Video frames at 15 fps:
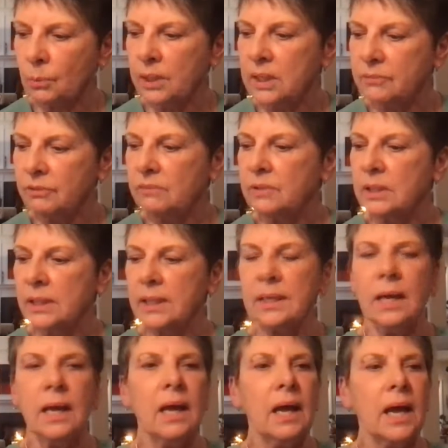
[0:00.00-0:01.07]
swing
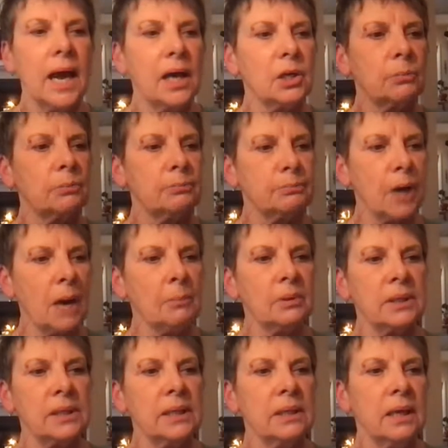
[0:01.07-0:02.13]
vividly, how to
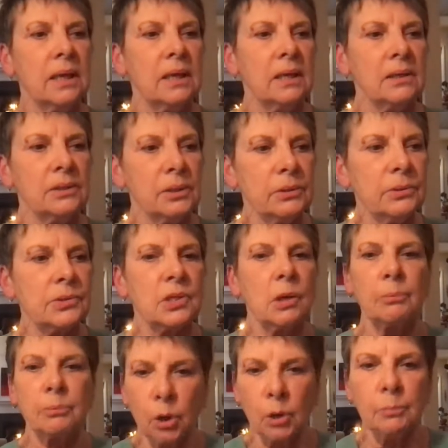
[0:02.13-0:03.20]
properly use
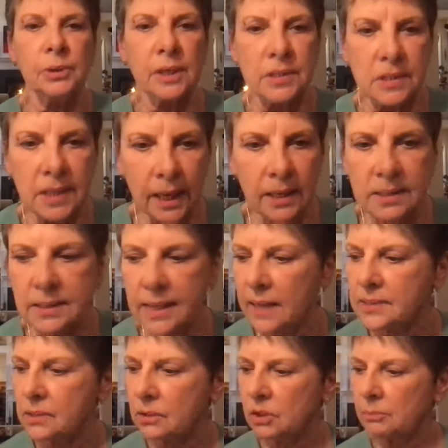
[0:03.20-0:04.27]
appropriate
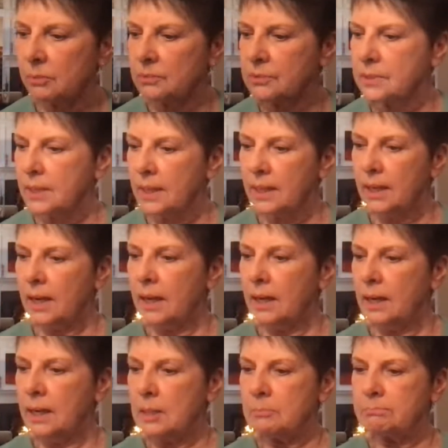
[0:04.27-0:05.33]
scat syllables,
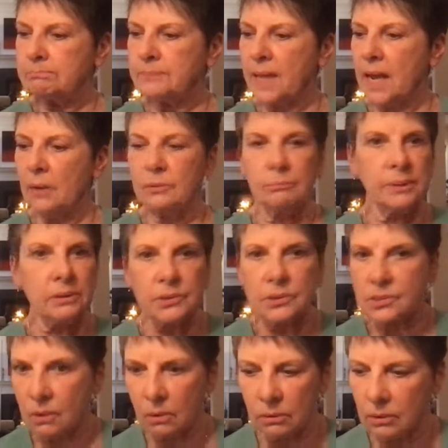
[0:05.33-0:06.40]
how to build
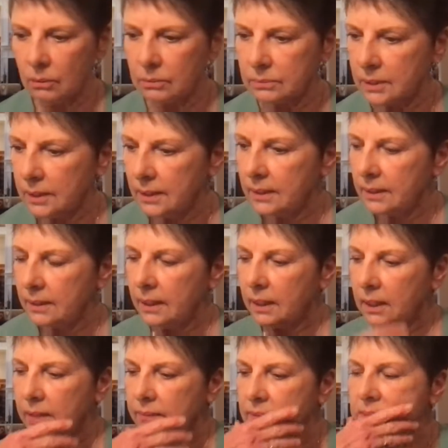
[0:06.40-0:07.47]
a solo.
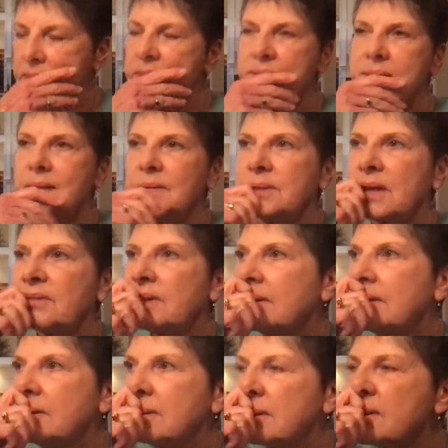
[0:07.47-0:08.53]
And this is,
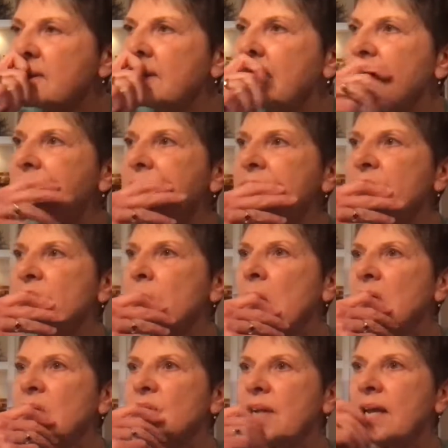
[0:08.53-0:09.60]
nothing that listening to
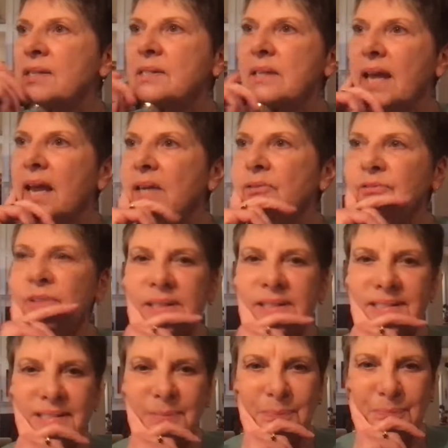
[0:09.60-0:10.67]
instrumental jazz can't
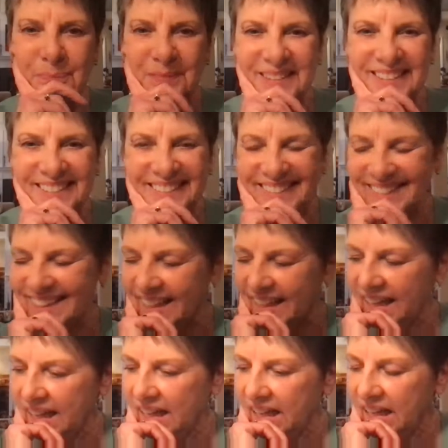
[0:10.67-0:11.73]
fix.
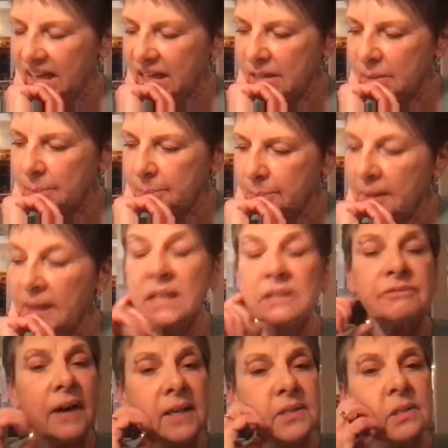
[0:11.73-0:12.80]
My
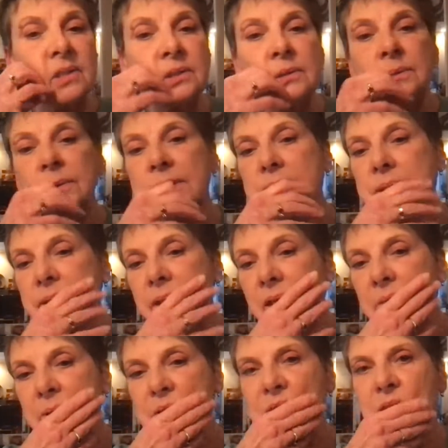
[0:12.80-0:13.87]
advice to
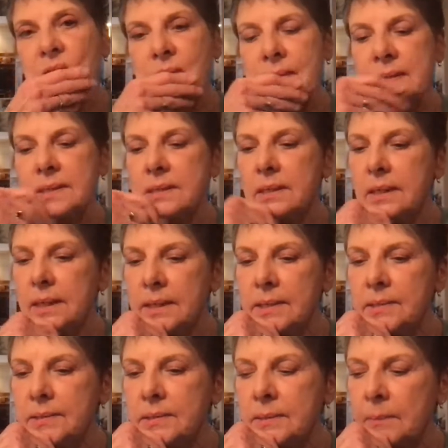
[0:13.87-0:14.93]
young musicians
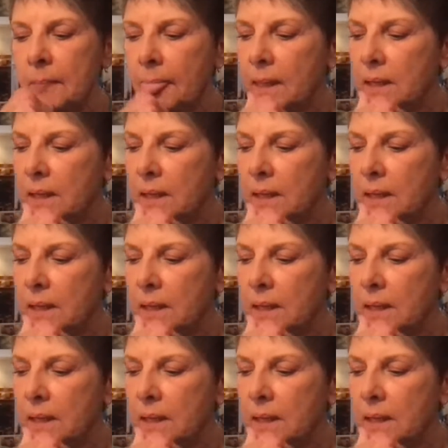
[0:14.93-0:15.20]
is